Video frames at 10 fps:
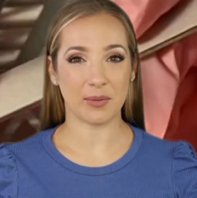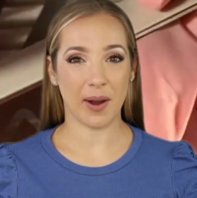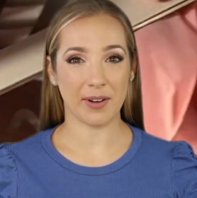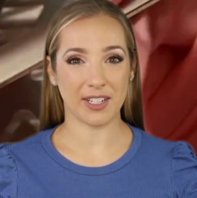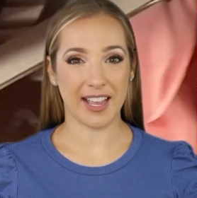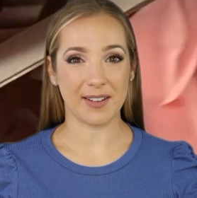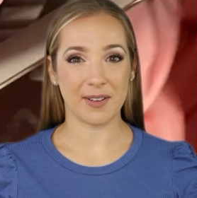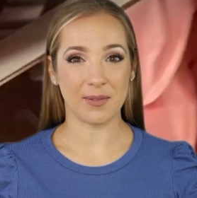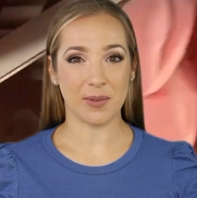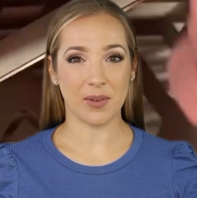the rough shape,
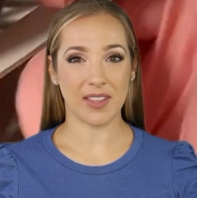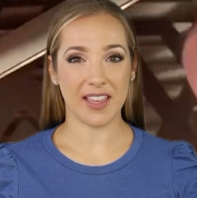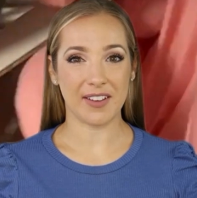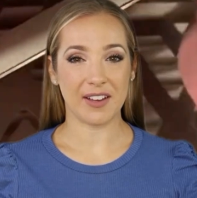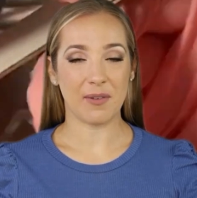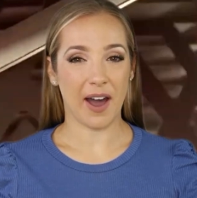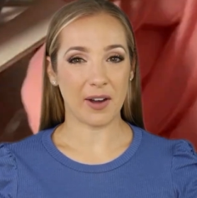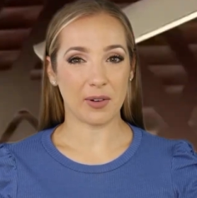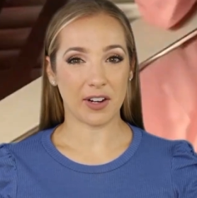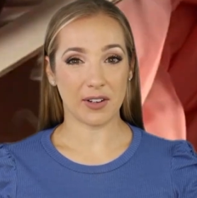keeping the
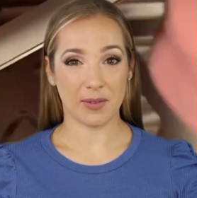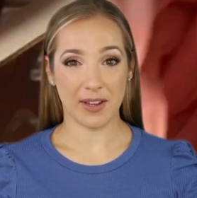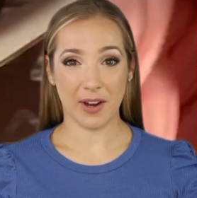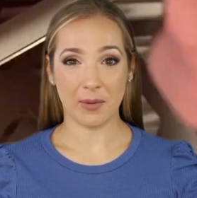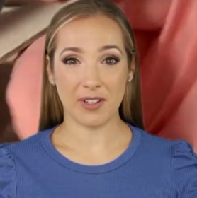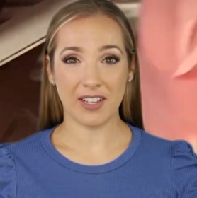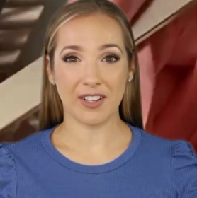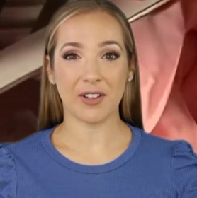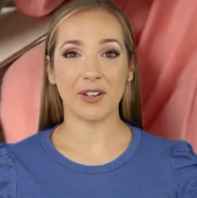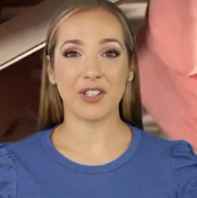file perfectly
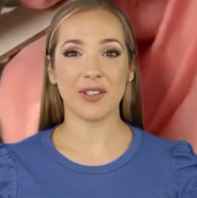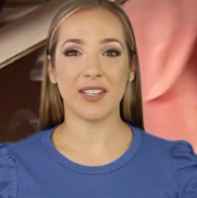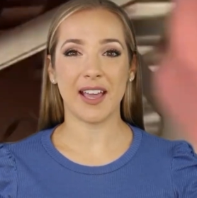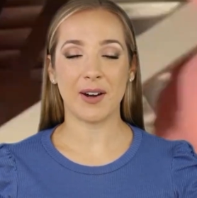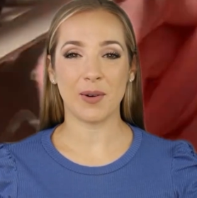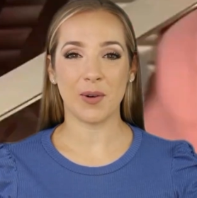perpendicular to the nail.